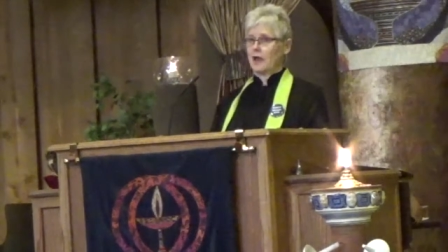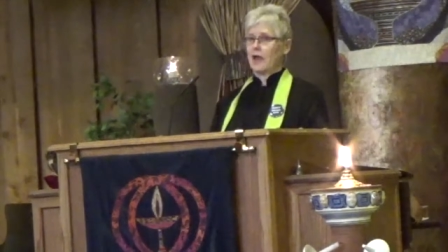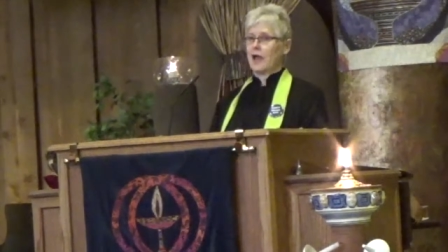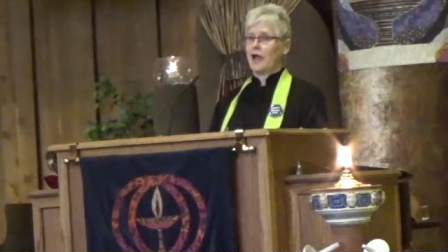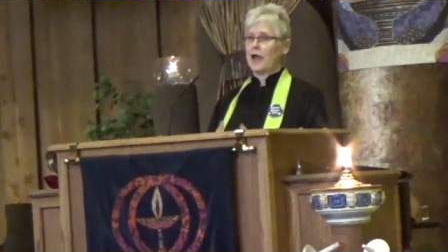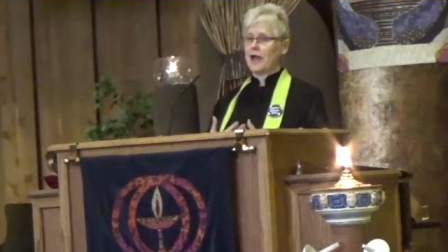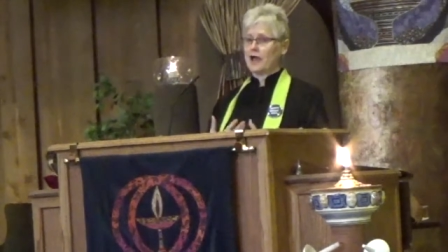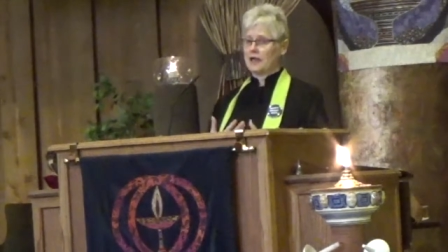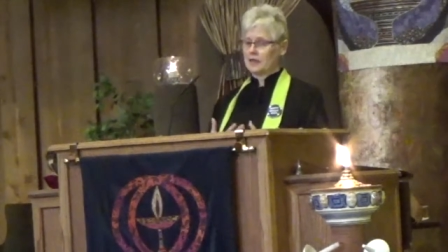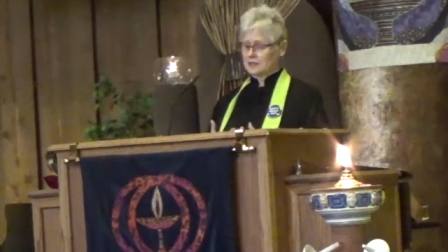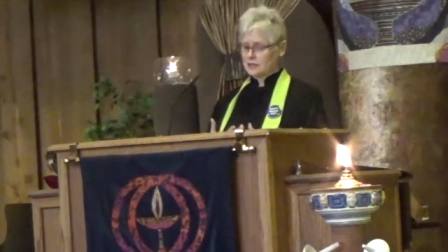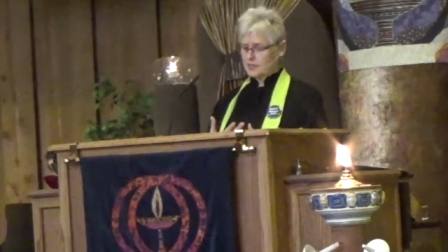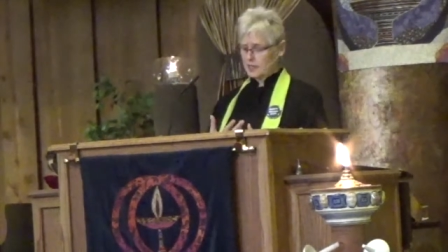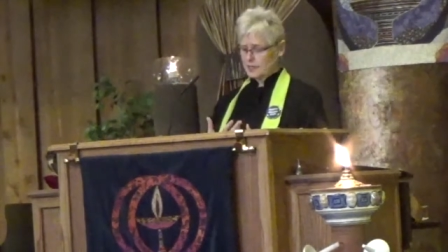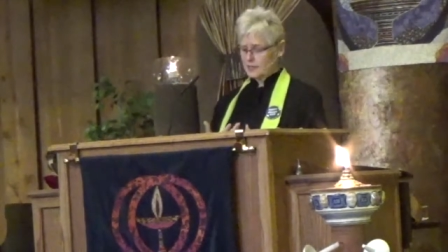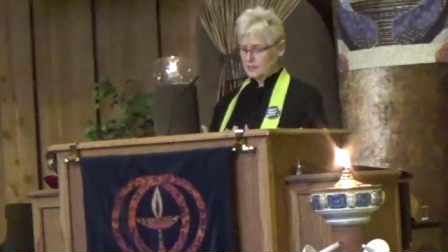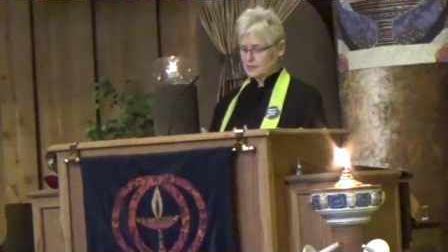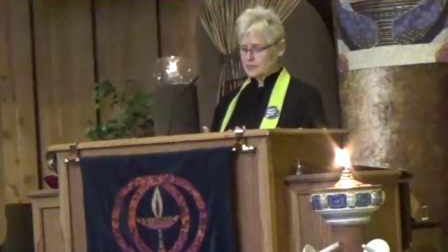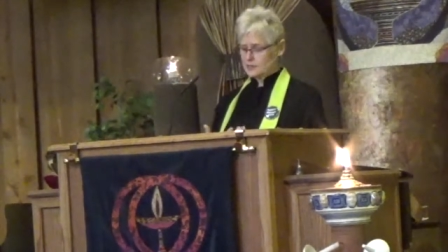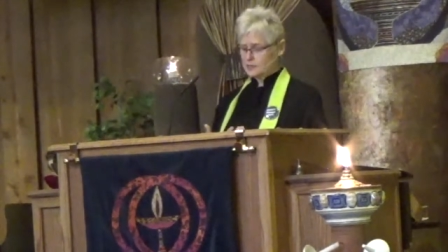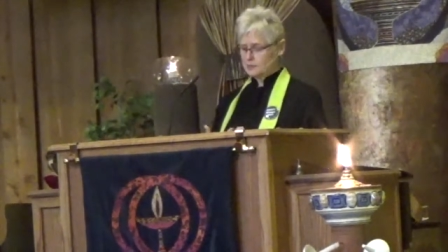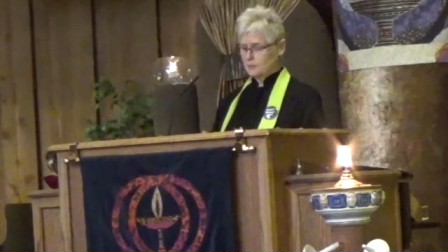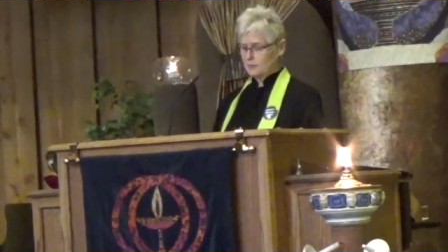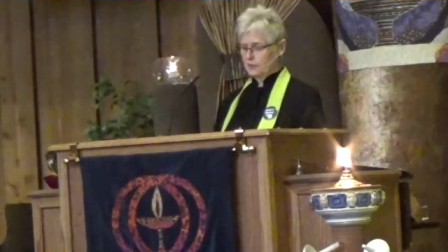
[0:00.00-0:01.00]
And I
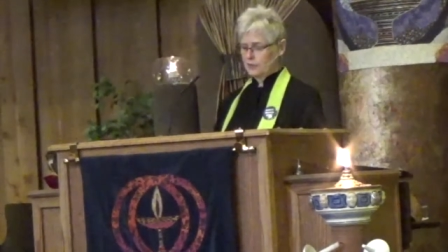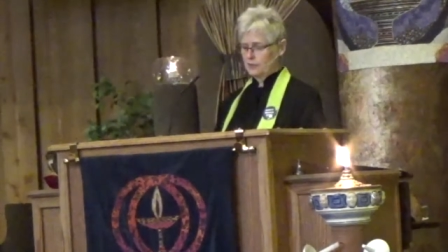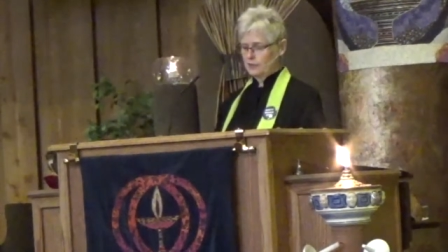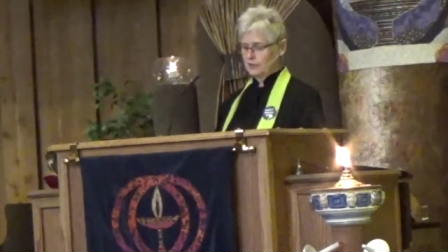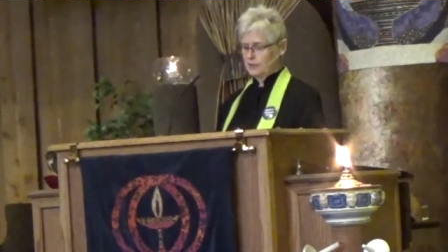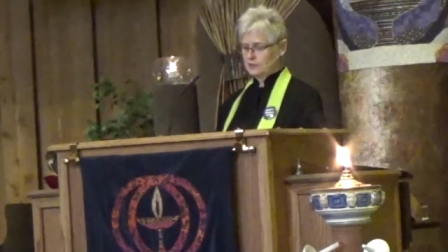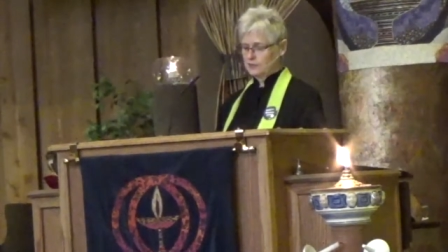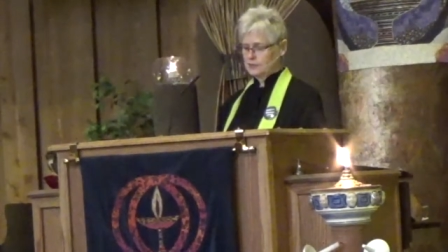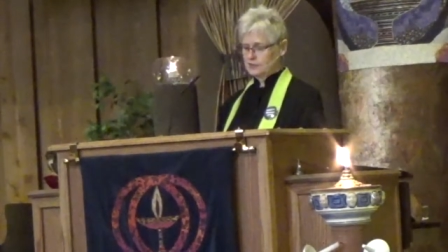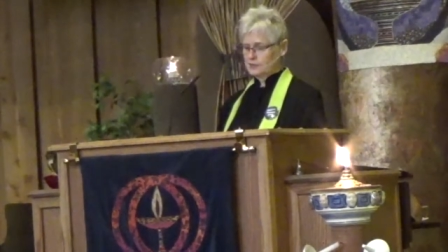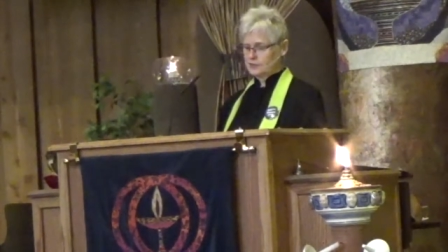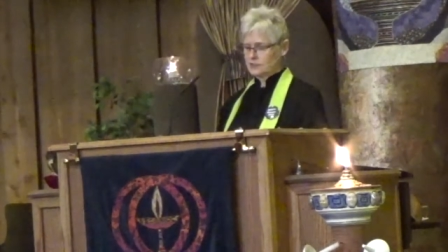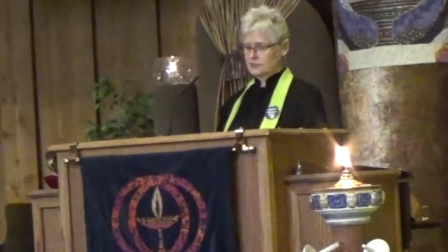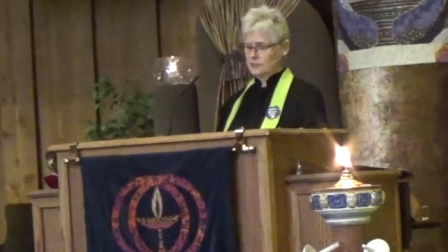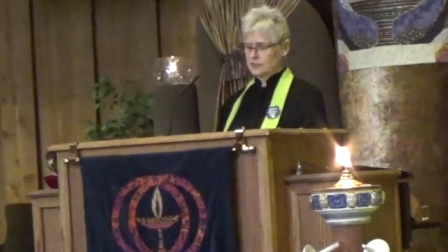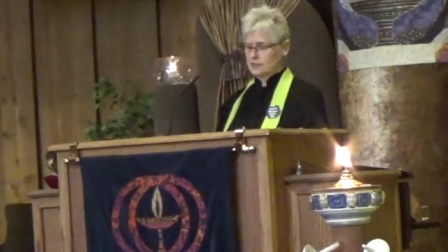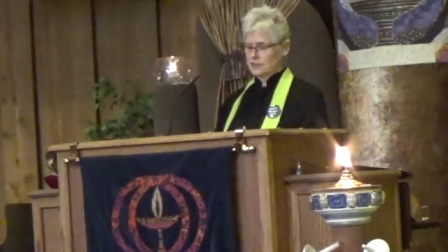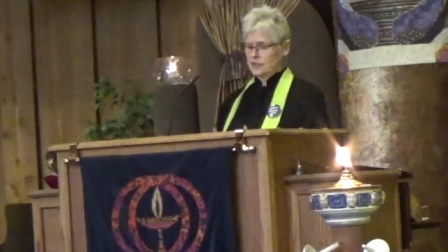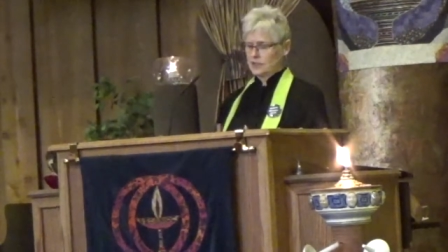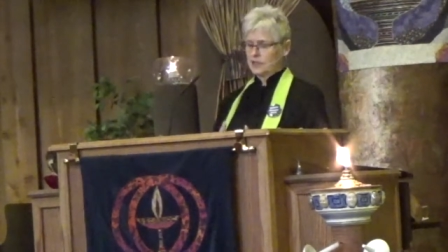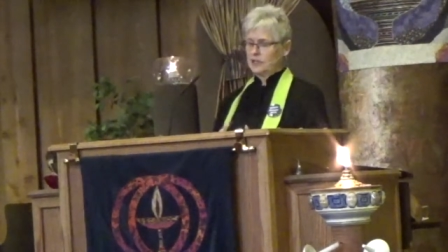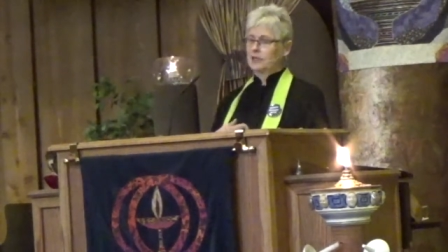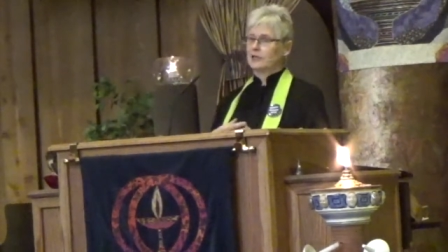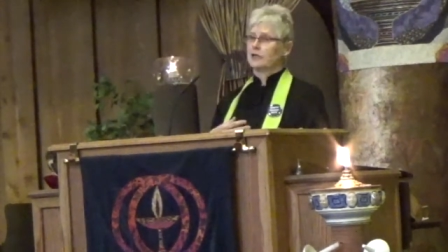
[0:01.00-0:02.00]
experienced
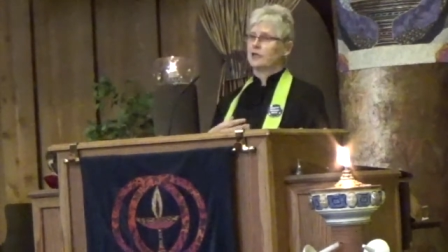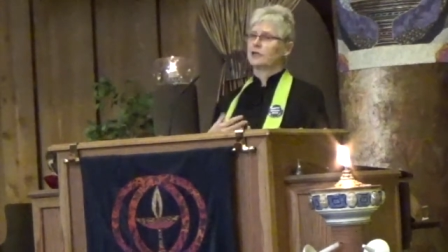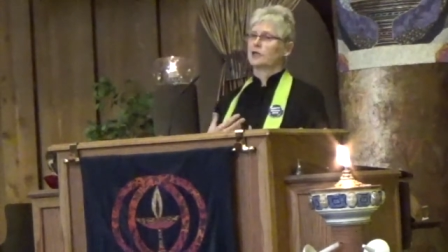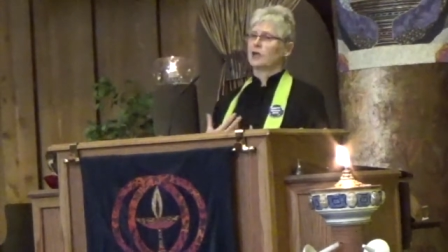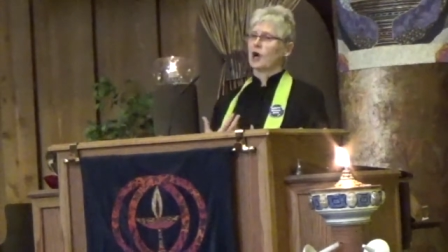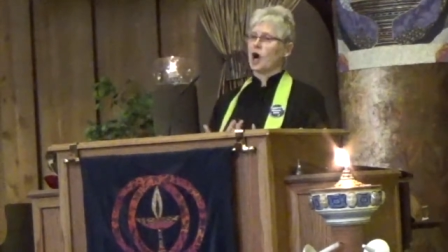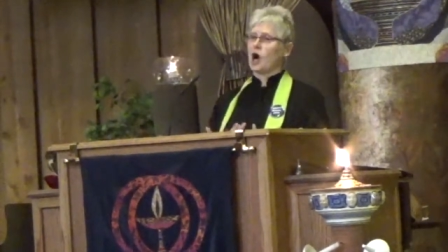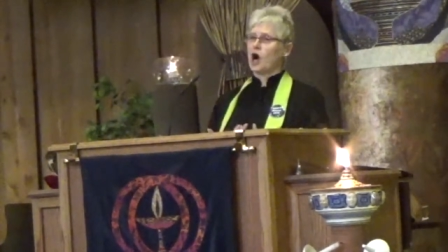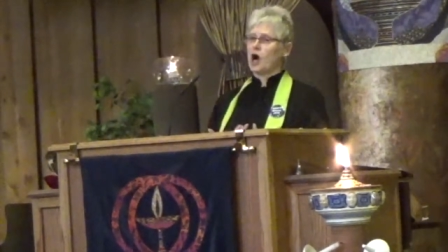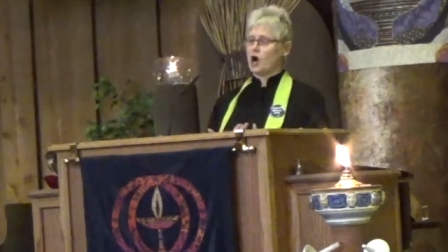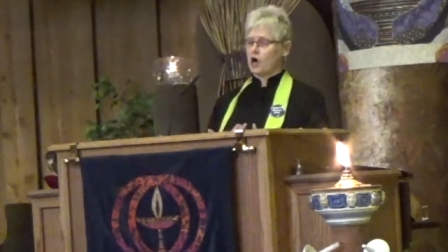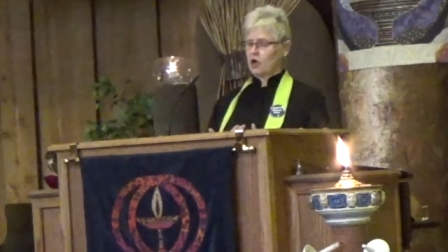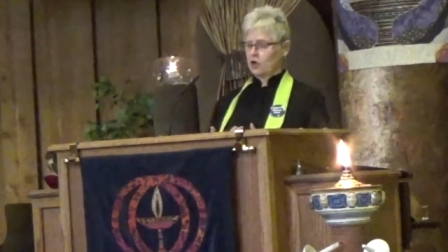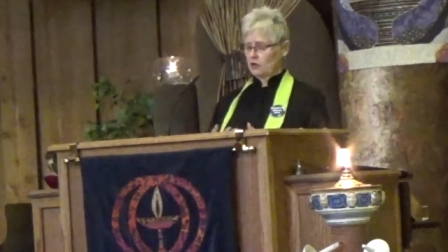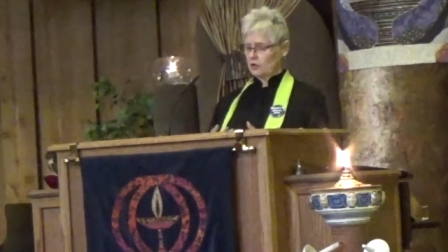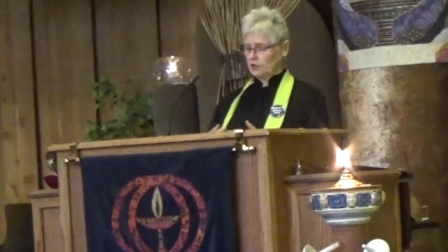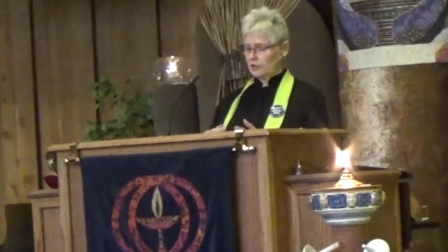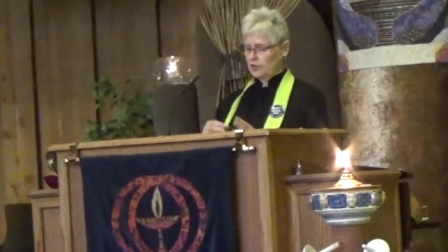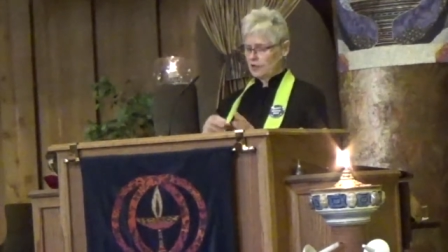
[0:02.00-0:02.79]
it all